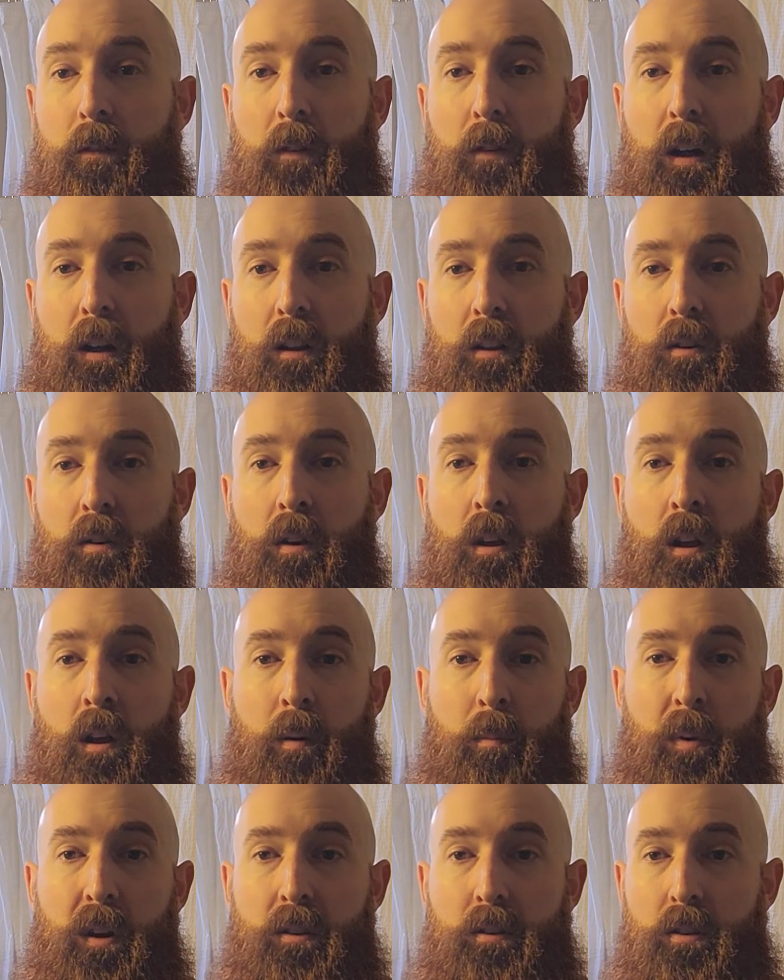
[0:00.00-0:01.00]
follow
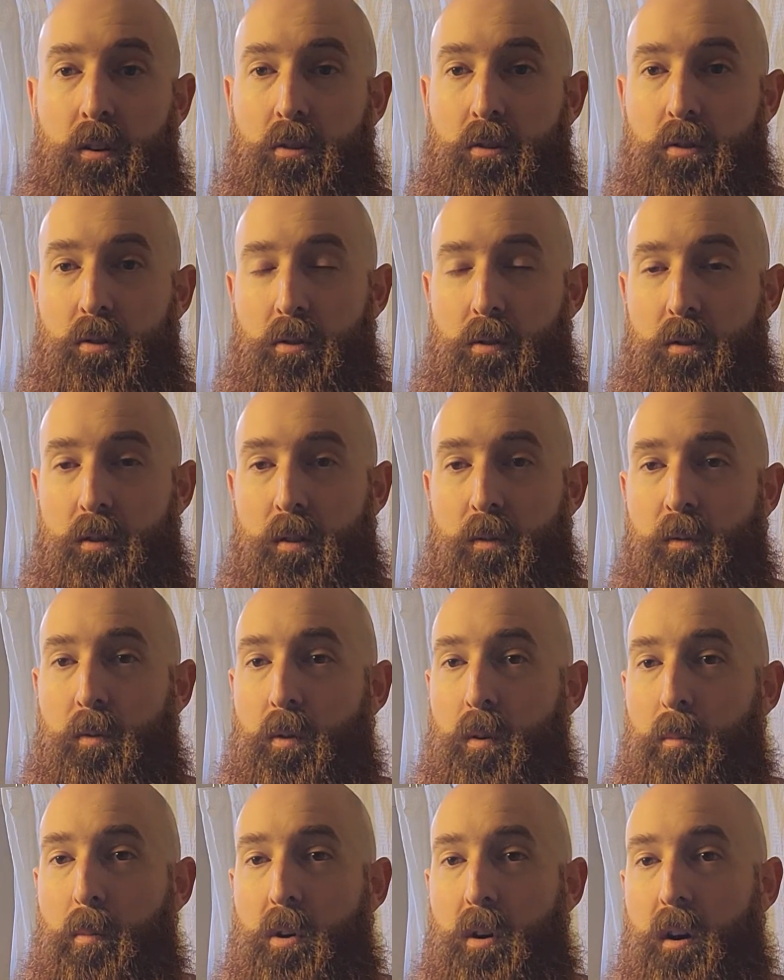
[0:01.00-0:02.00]
my socials
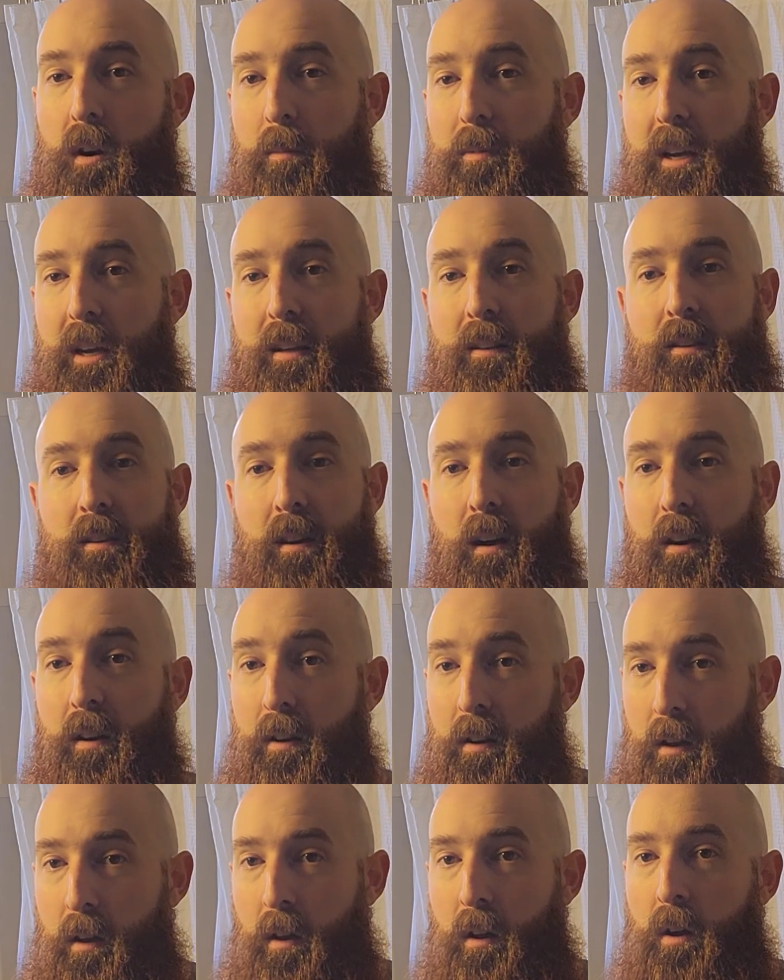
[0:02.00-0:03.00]
for more updates on
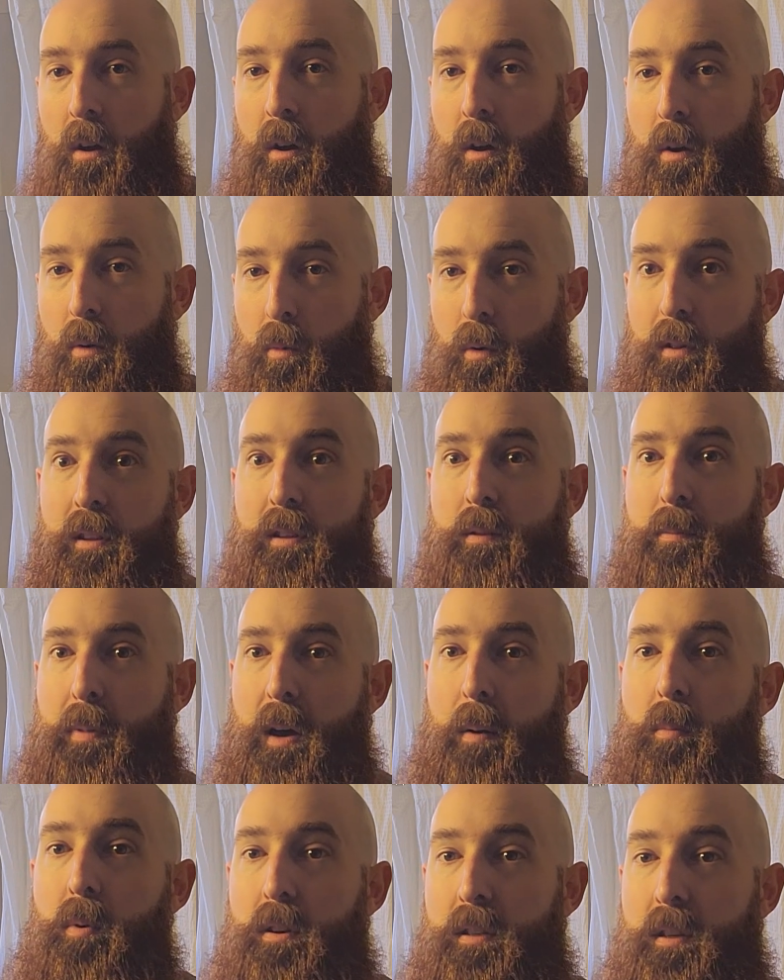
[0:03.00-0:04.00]
when this
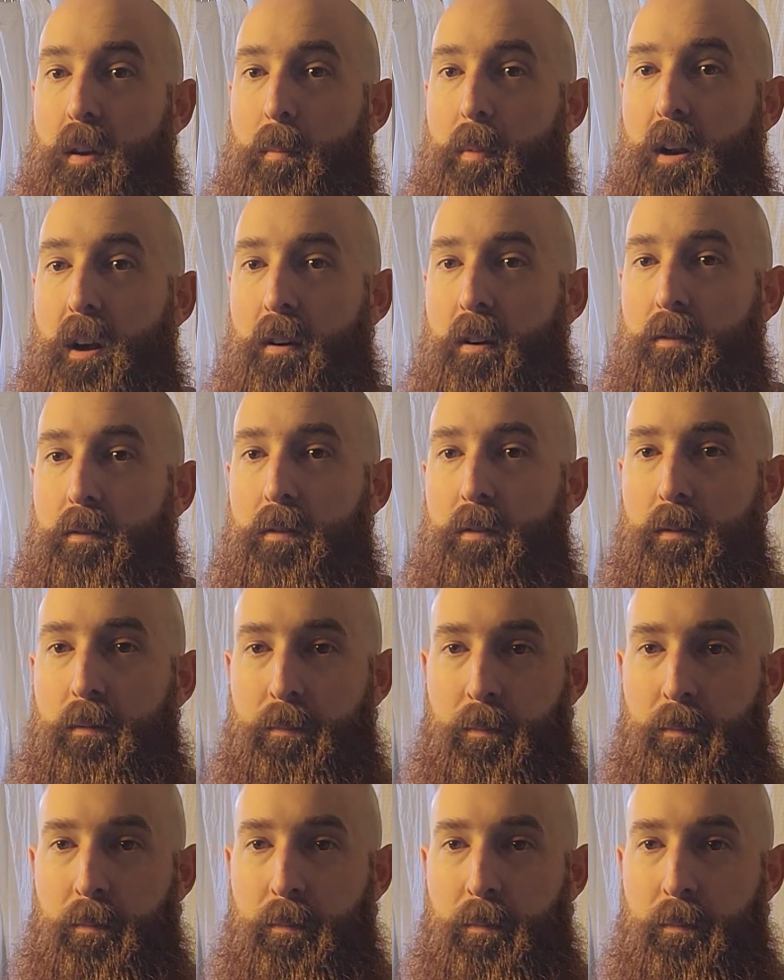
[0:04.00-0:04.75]
bad boy's coming off.